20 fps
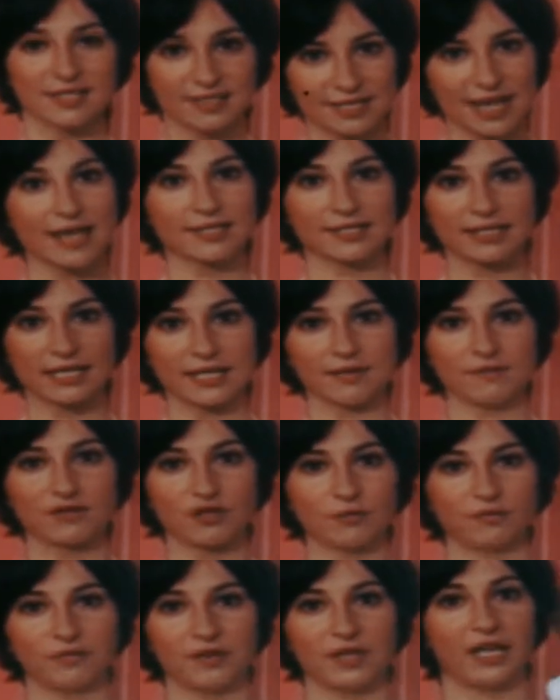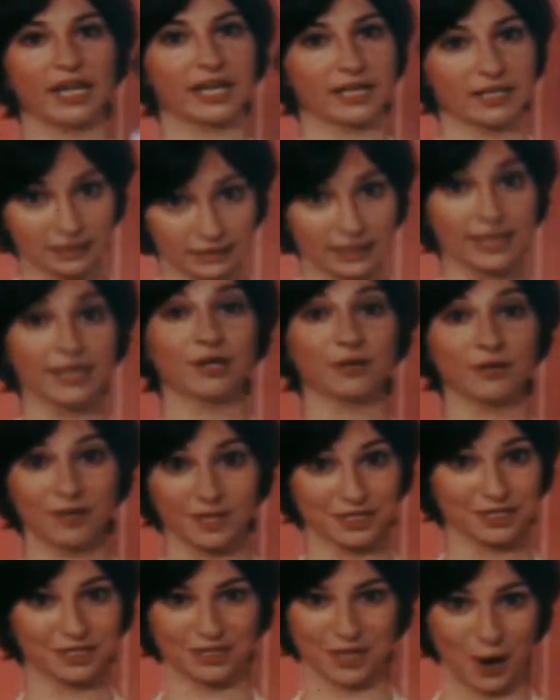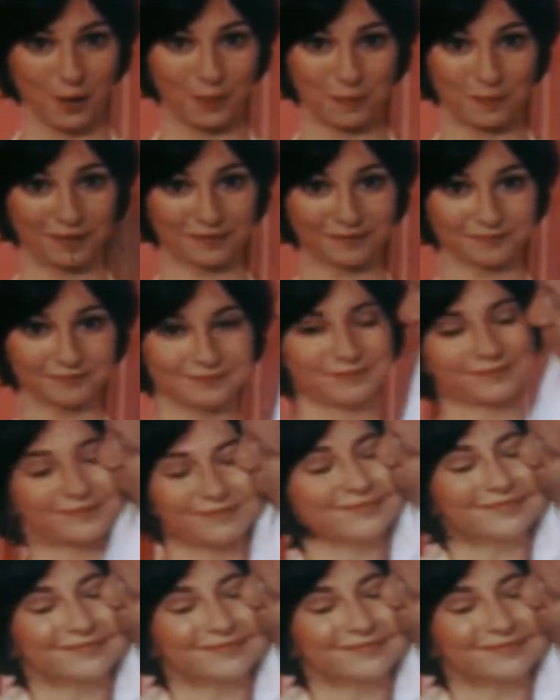Zest leaves you feeling cleaner than soap. Mm.